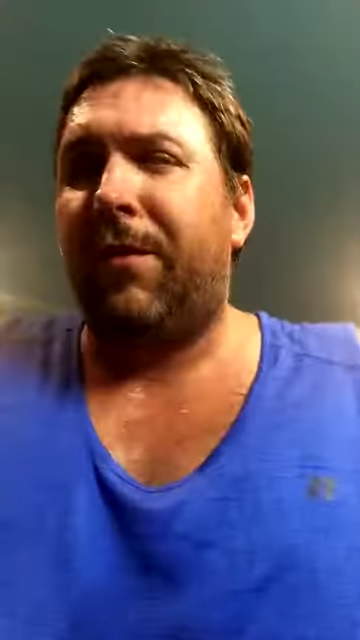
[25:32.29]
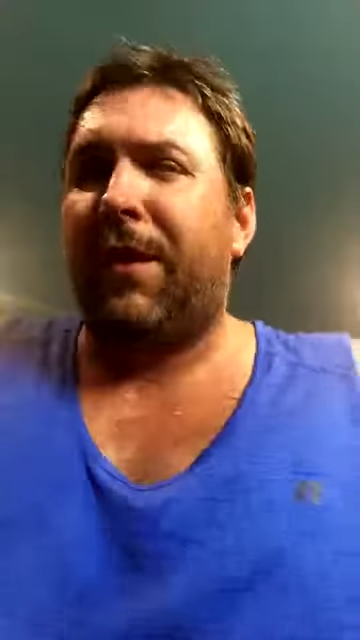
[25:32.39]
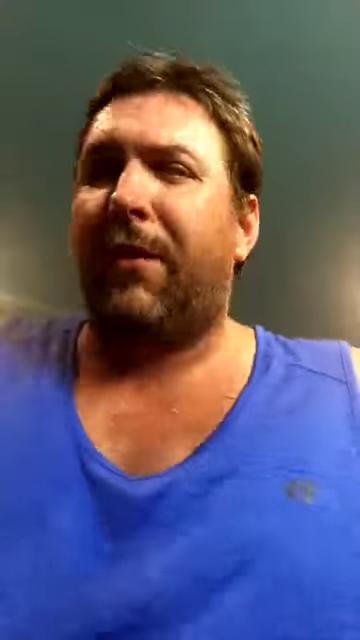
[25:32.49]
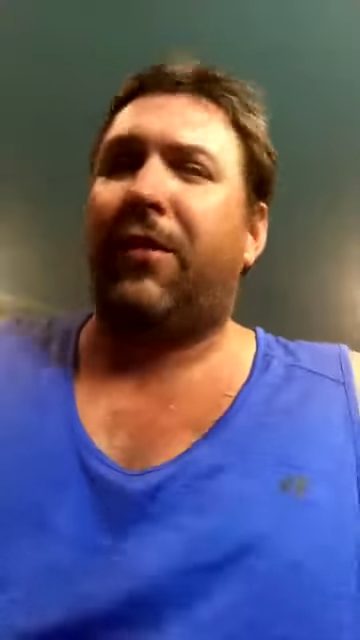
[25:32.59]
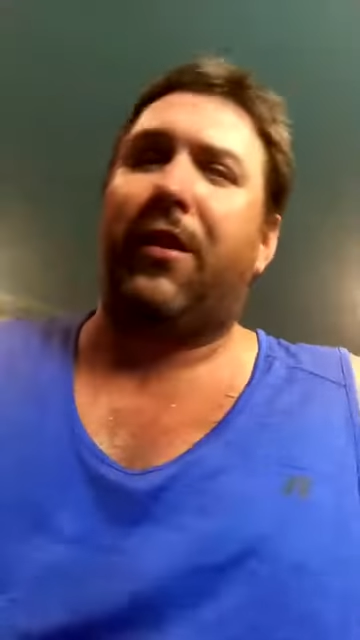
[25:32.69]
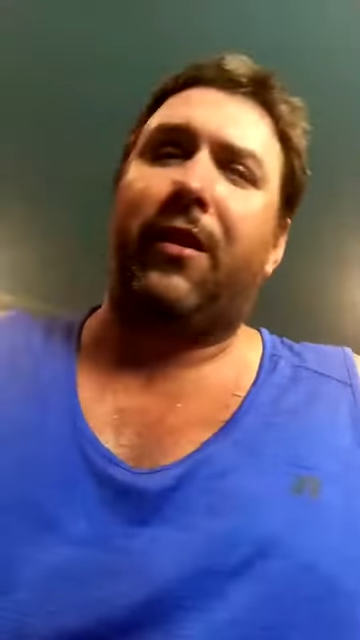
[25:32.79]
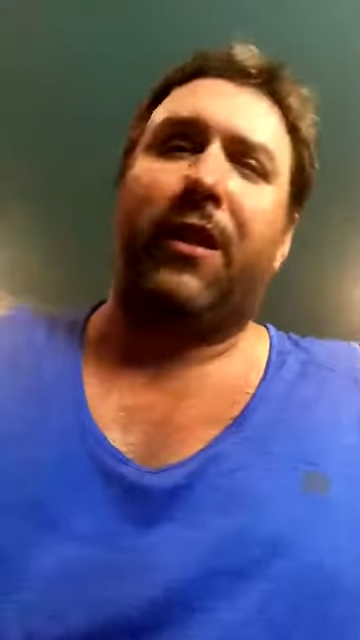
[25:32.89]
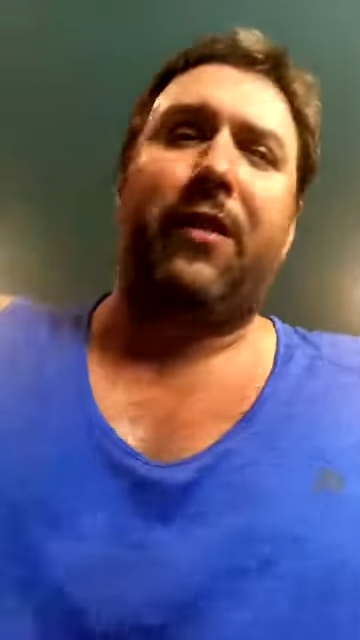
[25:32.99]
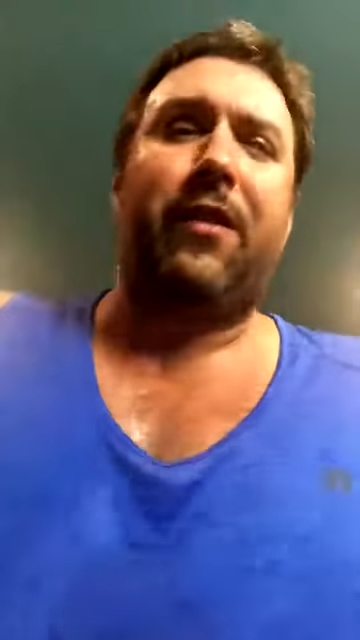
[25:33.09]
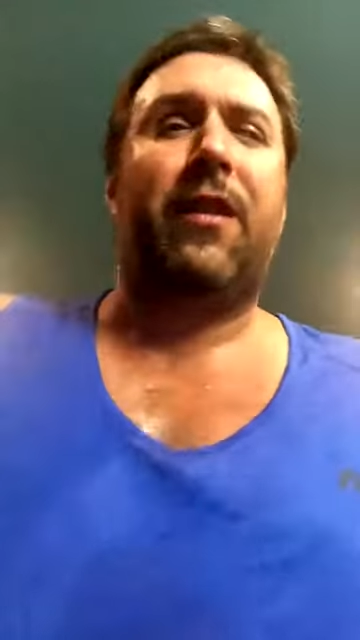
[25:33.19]
have
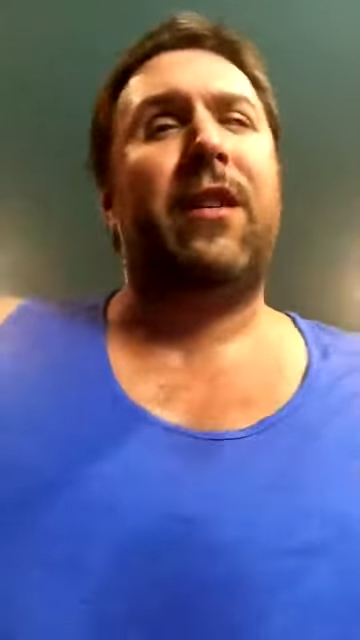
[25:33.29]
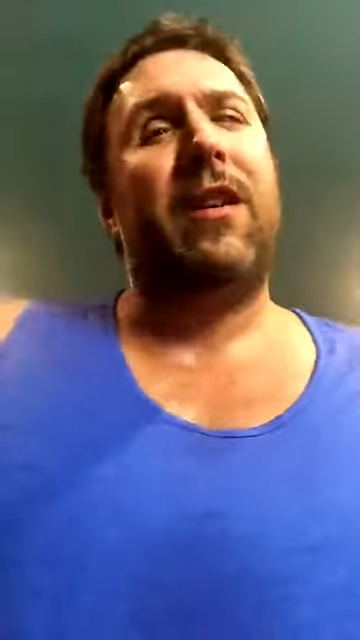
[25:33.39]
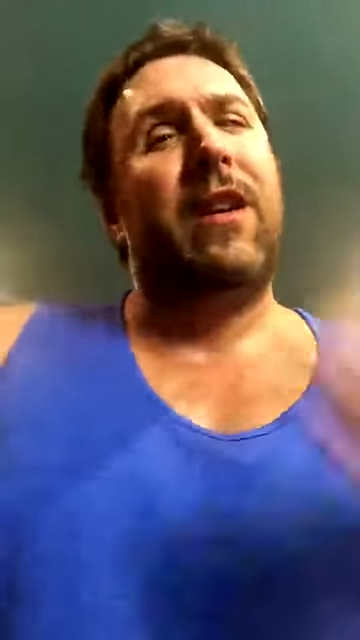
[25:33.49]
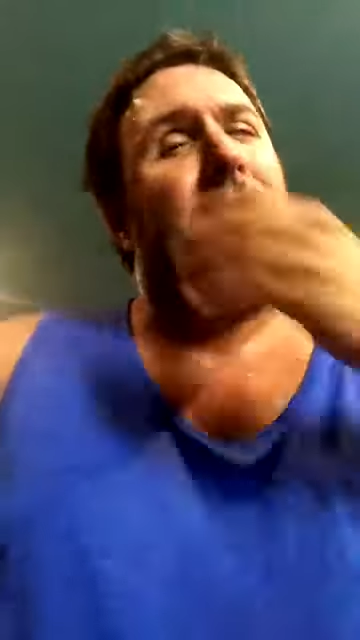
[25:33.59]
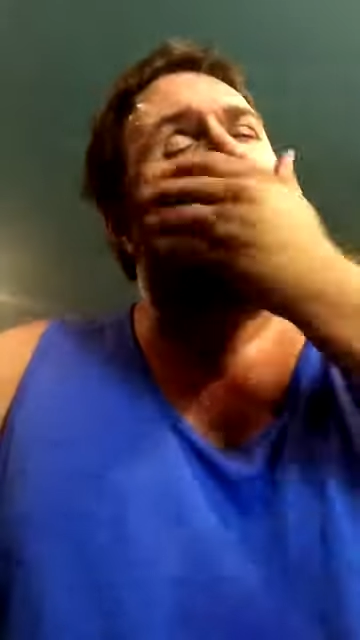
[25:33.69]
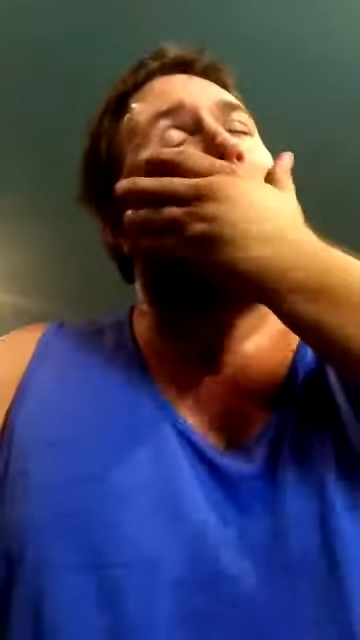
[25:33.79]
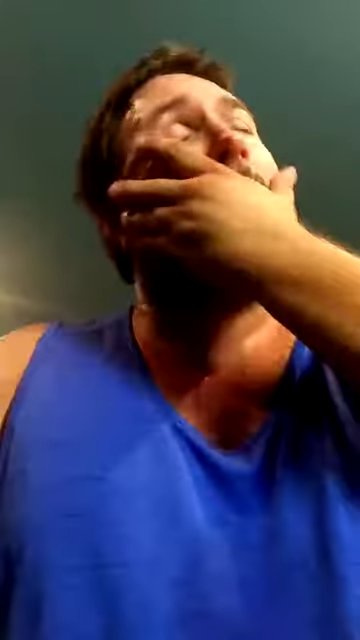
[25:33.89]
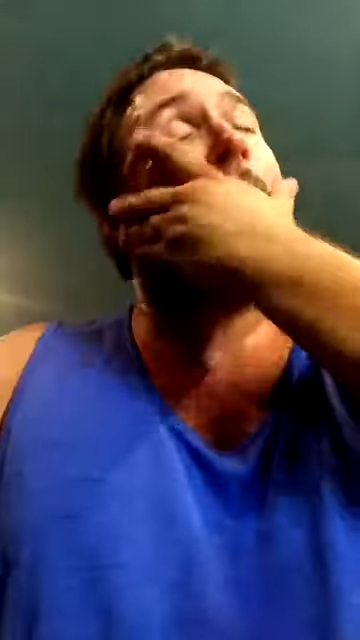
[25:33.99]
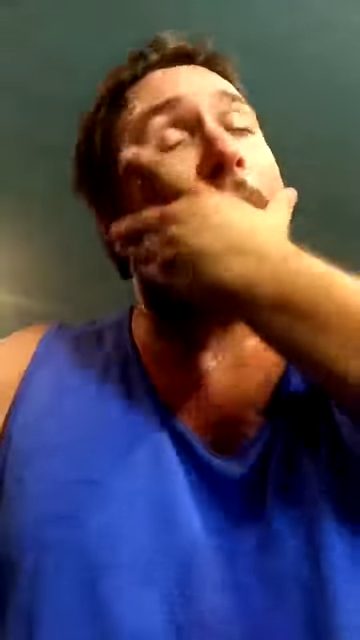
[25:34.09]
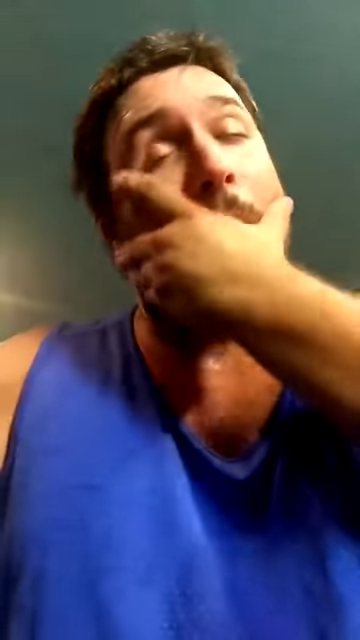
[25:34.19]
serious
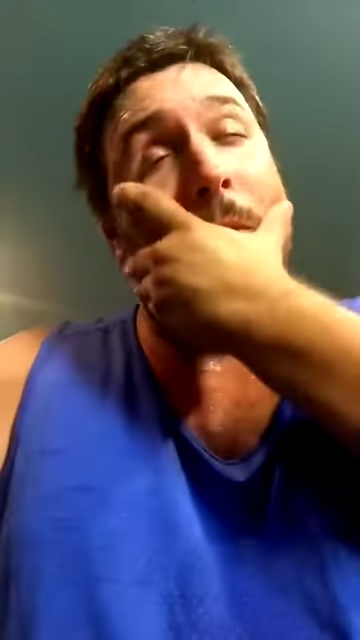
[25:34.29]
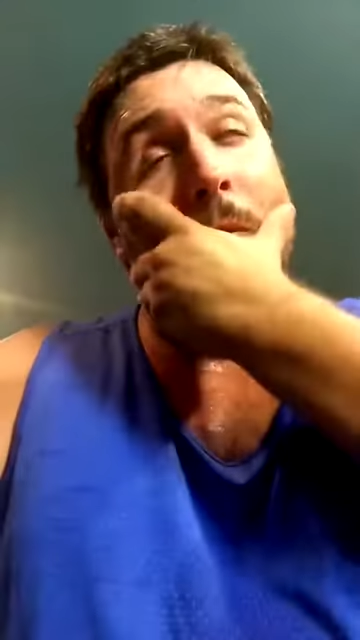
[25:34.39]
um,